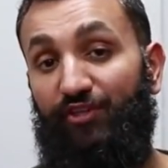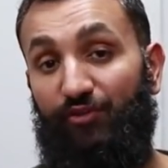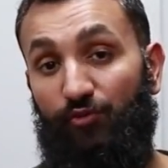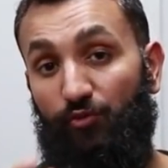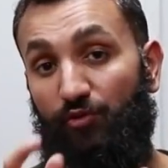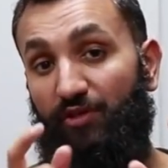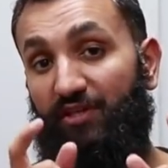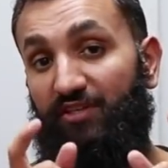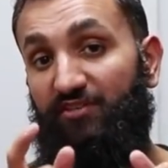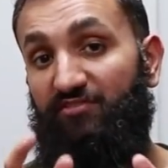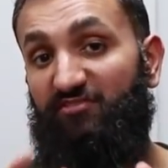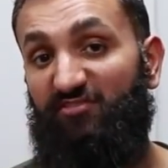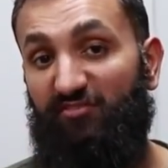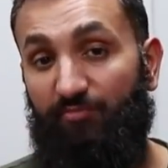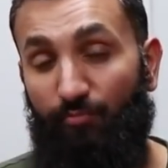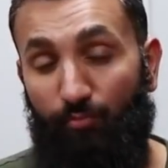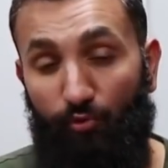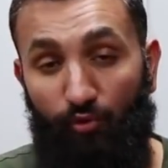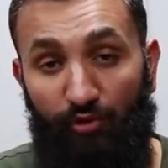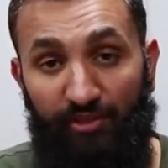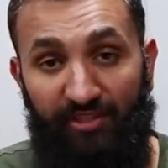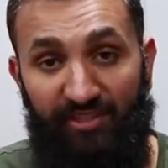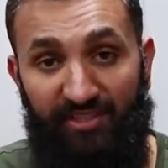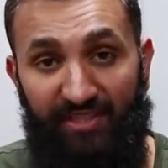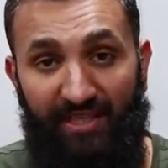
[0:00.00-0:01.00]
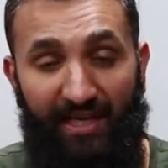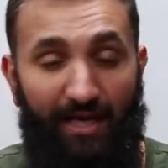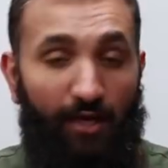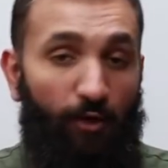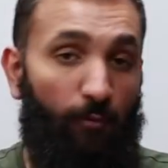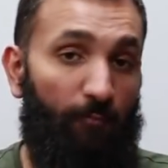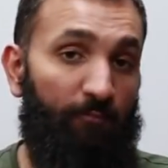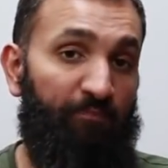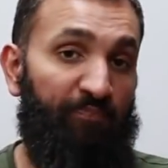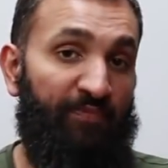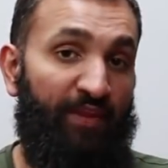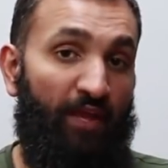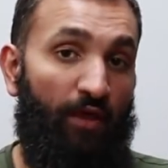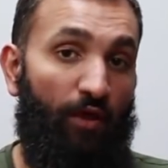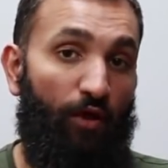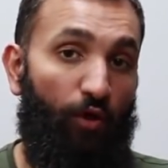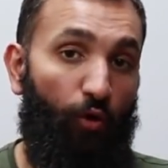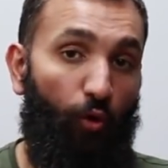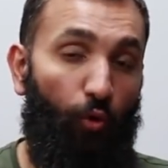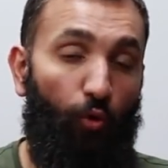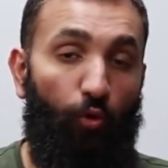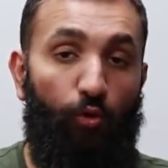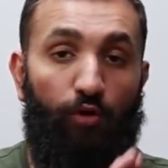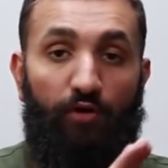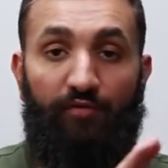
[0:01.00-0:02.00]
You can just point out
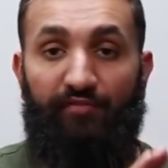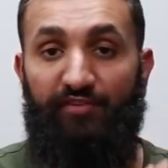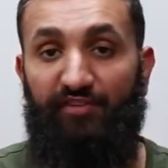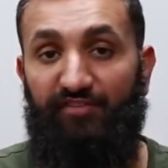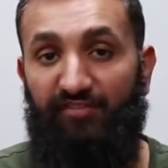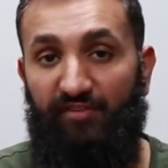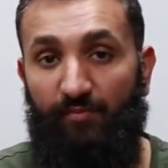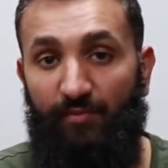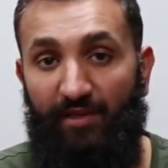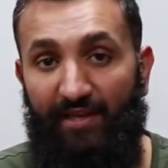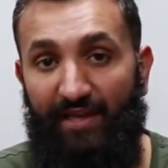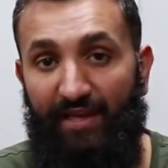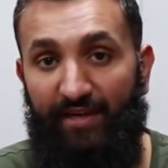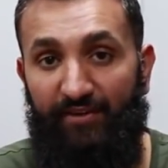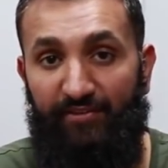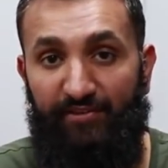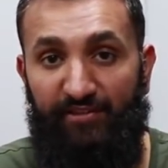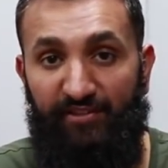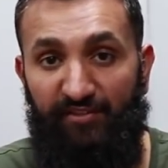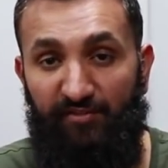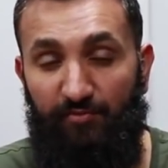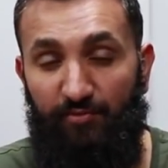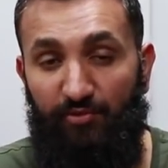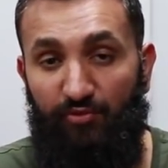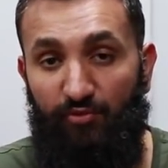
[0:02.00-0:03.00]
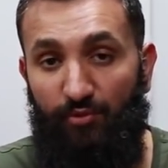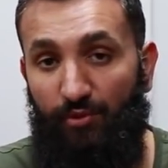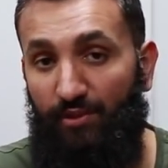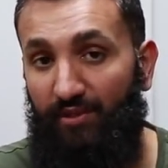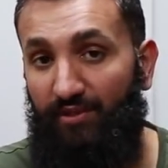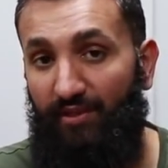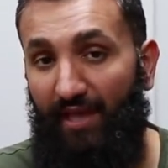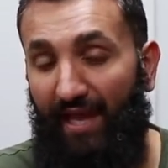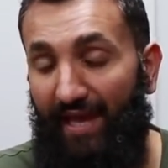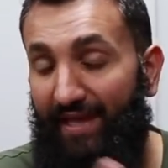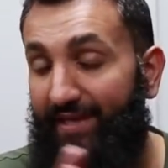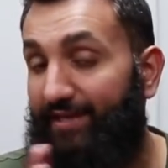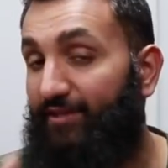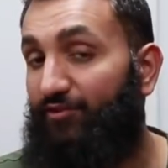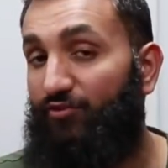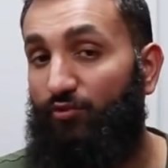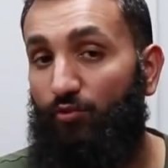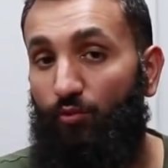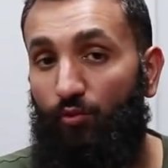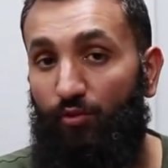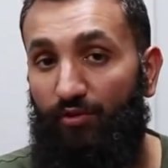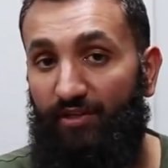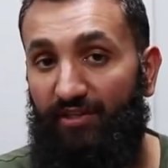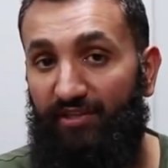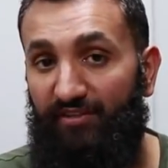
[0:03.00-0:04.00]
all of the similarities between any
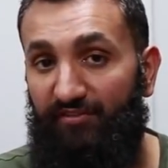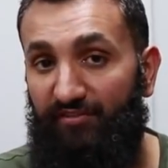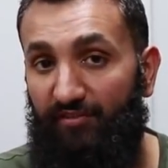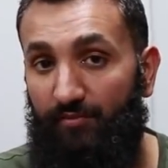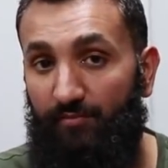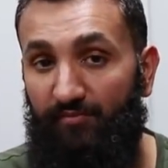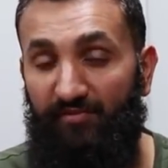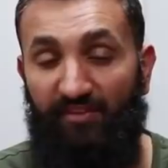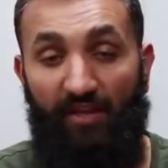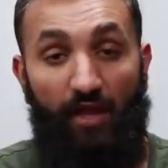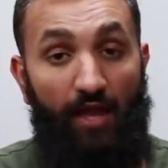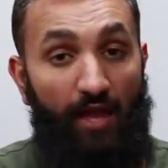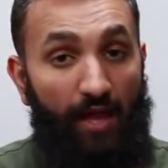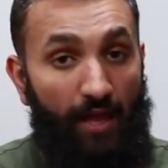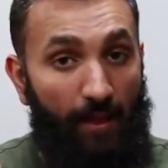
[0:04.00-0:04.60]
two organisms,